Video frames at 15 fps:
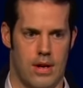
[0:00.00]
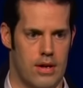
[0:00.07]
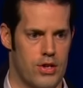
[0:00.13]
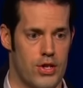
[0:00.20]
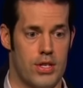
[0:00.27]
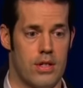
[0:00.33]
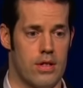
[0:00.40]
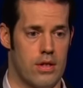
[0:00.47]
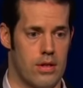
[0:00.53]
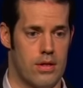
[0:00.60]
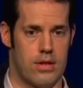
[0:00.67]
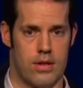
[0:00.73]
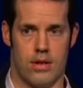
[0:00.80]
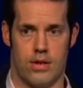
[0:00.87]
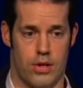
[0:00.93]
Uh, just in the,
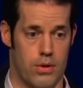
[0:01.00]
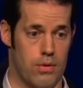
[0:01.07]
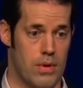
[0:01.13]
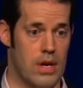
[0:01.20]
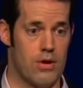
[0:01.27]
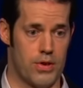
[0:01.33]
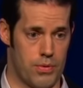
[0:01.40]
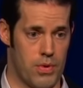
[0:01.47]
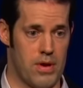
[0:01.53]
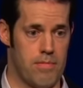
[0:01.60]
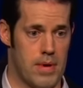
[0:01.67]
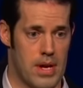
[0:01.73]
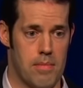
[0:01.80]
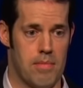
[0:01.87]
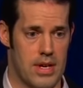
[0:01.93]
the, two years
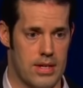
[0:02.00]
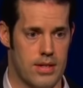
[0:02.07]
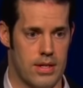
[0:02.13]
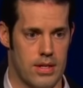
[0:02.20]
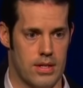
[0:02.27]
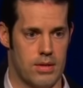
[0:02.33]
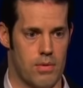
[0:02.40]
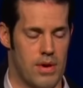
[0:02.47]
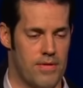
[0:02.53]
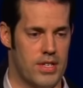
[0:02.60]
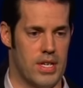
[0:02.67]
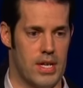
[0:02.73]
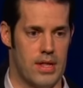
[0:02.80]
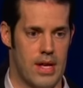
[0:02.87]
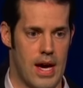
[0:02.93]
we've been in business, we've
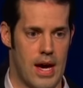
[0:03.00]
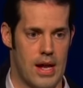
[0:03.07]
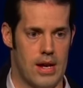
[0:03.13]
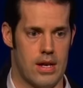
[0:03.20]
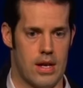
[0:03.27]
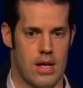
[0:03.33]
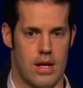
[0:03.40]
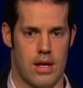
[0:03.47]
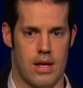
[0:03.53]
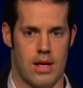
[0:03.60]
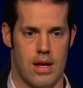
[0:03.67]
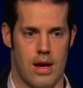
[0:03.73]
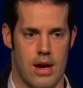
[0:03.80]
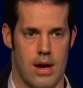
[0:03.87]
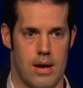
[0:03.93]
seen that
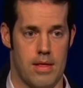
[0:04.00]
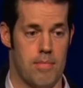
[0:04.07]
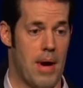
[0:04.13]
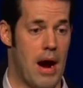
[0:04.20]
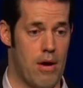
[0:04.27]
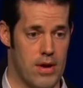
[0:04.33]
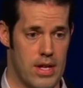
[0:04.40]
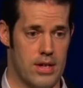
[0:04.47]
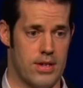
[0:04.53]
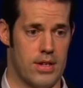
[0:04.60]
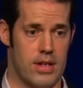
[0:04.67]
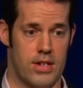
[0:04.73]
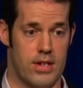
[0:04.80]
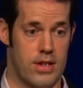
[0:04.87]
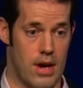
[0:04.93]
uh, the power
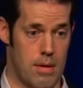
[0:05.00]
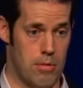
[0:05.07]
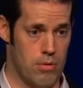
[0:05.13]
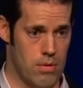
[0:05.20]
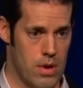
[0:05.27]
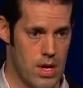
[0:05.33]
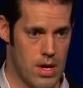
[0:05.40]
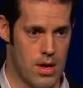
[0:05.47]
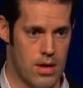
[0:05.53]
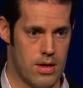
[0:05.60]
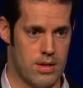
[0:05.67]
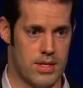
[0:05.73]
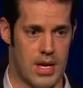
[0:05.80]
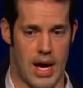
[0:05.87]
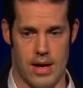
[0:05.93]
densities double,
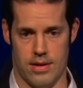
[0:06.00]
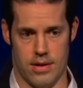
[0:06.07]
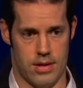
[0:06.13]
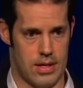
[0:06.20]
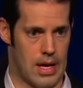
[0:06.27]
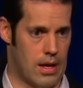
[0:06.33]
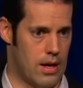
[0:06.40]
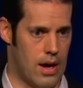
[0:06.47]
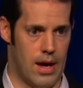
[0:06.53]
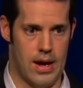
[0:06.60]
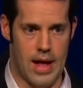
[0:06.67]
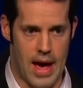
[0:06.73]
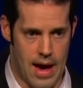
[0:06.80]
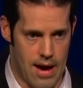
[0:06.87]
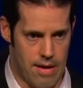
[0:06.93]
the sizes get cut
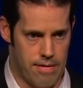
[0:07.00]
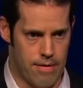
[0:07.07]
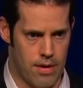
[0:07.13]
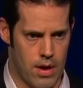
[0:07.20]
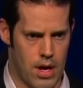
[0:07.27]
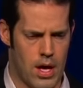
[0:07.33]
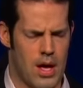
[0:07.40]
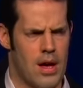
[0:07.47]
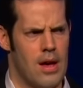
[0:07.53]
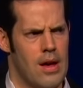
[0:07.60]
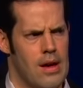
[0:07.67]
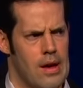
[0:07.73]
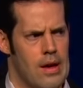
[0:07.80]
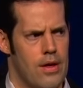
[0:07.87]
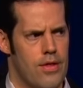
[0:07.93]
in half.
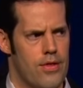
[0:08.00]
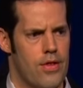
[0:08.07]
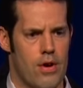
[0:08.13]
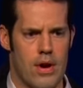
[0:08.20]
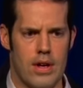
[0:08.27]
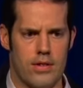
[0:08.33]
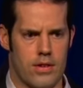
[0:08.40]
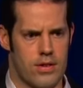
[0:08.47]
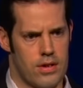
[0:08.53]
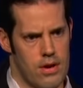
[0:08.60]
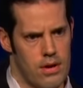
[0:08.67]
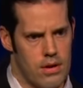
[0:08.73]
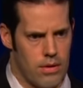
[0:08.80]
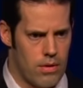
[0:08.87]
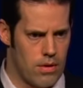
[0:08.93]
There is a
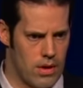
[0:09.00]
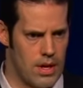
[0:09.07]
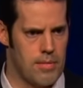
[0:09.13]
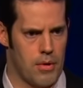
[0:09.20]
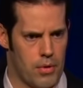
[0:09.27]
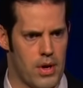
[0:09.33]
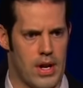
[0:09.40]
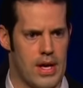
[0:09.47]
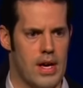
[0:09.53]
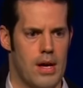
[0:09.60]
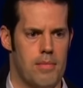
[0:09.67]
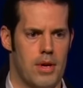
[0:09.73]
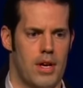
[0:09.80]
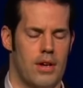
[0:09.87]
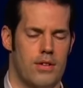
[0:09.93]
certain limit we're going to
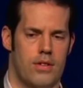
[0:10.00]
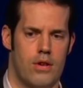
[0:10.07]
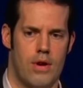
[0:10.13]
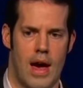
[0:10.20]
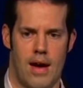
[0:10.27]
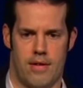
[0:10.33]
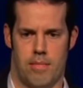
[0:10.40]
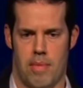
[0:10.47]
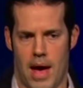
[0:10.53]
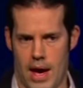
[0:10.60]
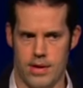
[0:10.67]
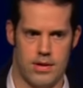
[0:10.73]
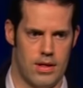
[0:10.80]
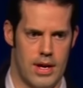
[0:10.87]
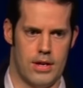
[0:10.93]
hit because you have to
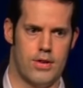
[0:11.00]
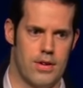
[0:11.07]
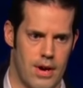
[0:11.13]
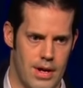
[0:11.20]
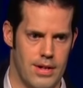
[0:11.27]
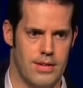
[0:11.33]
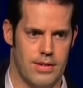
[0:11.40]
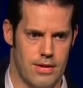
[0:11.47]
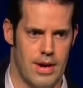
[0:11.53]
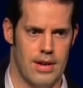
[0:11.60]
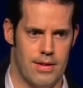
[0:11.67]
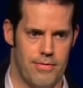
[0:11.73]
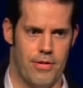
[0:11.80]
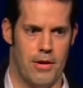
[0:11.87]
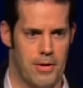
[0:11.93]
pass electrons,
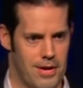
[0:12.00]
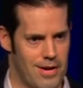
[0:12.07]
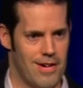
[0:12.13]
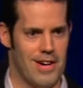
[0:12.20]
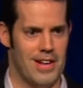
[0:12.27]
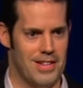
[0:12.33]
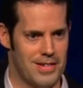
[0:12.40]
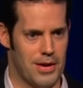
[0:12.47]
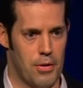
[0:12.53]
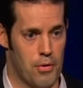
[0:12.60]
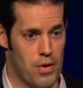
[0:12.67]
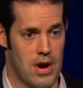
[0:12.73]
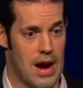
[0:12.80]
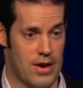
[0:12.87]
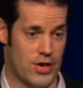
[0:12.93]
right, to flow current. So
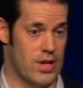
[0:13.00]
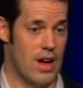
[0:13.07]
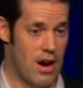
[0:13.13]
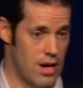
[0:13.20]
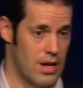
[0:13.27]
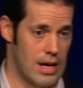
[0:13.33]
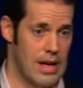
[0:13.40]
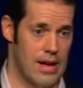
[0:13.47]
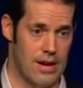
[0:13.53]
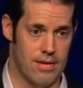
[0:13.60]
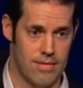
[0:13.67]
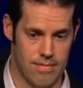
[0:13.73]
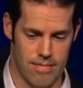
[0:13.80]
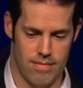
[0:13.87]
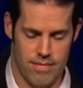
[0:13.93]
we're actually not going to get,
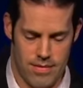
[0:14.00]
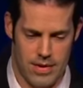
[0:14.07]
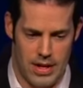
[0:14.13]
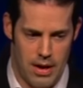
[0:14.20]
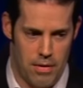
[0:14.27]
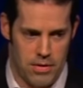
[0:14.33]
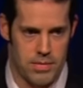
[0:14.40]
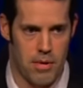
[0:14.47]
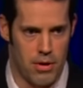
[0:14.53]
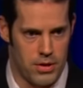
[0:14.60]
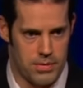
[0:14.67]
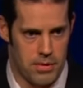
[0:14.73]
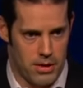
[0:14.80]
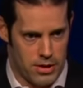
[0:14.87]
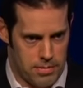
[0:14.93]
you know, smaller
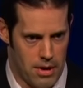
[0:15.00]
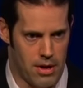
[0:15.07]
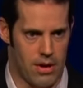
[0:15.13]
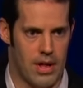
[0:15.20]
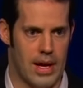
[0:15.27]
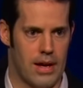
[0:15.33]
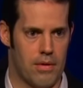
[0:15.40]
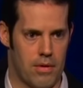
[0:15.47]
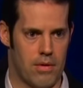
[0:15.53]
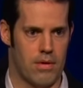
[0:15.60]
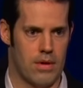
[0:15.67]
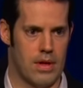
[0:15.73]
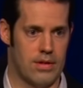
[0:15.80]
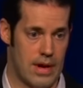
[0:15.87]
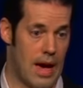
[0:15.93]
and smaller smaller like
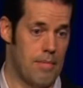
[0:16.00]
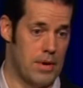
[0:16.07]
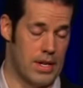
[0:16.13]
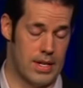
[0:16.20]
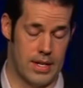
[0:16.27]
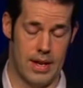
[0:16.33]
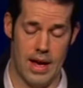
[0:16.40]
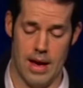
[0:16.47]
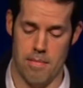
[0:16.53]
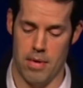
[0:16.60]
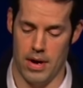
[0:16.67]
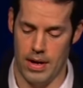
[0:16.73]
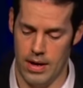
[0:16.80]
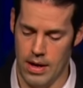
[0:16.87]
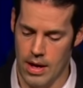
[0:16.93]
it's happening today.
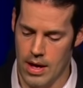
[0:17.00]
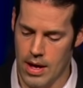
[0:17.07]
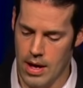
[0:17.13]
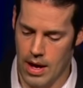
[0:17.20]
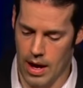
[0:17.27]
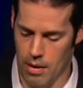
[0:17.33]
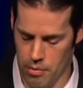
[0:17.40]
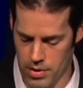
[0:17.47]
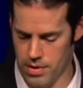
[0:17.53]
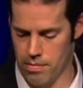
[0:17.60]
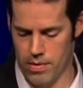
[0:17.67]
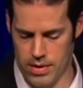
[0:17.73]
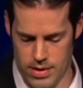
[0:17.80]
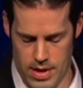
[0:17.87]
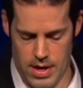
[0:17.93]
But uh,
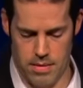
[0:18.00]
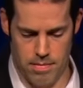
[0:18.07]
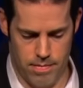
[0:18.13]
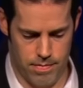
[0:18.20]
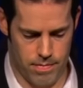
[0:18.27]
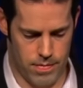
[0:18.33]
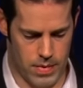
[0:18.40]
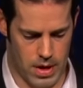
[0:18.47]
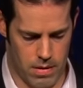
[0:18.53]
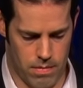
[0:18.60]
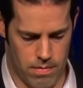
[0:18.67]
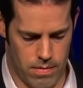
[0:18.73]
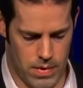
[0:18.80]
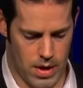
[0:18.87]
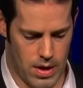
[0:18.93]
with with um, you
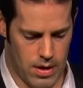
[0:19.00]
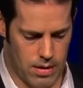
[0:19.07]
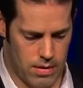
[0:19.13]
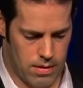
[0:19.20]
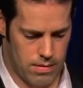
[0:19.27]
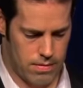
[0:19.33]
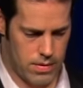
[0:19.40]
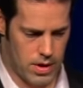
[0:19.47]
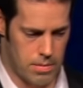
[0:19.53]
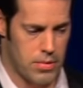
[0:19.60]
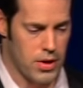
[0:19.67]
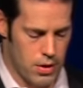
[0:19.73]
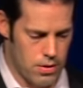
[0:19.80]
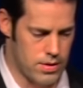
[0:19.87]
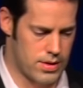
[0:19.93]
know uh,
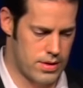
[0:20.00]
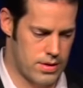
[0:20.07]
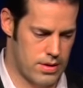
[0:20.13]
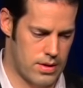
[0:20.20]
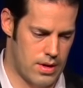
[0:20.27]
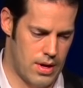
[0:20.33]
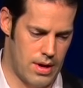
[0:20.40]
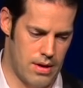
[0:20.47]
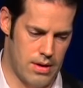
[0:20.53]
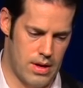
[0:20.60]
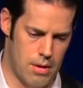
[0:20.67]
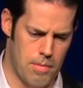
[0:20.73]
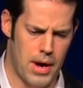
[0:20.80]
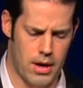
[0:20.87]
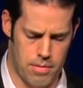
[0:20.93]
computers, uh,
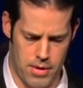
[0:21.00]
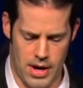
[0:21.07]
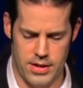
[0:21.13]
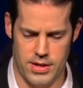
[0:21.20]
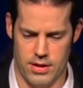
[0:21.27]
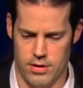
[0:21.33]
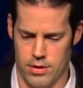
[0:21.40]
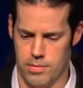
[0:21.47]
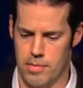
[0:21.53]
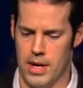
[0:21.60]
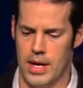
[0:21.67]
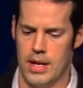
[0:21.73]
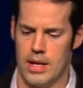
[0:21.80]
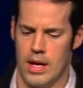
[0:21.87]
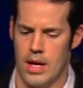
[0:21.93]
you know microprocessors,
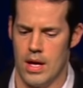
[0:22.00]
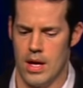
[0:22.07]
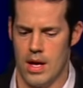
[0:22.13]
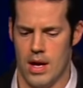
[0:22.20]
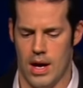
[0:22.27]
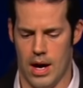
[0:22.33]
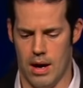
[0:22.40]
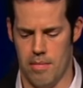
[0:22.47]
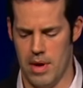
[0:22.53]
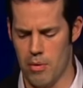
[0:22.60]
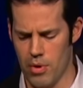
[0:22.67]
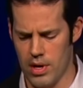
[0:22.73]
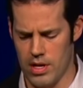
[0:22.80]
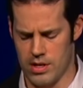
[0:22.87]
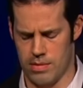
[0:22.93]
but um, it
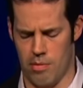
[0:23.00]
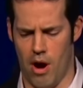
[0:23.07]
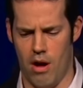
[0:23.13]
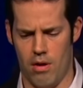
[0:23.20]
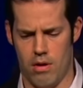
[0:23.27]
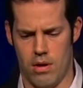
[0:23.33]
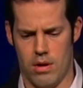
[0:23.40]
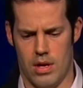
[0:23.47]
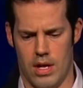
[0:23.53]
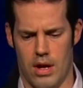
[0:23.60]
will get smaller.